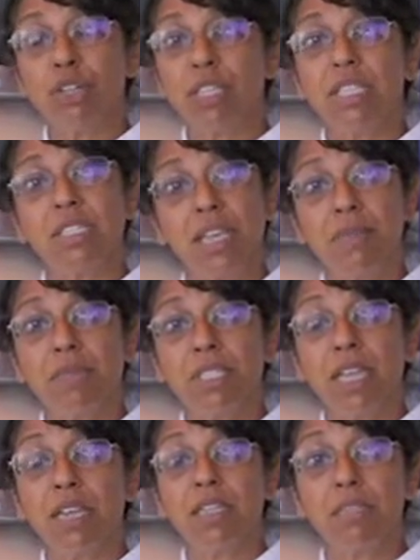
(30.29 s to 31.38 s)
The stems
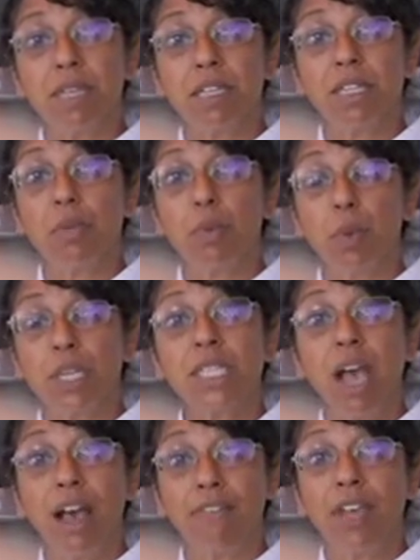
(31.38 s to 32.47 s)
tend to be a little more
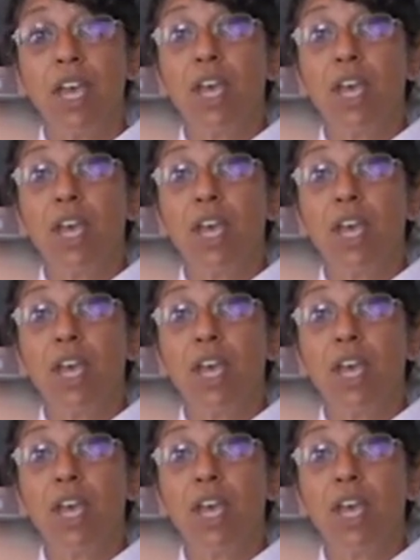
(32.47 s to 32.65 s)
tough.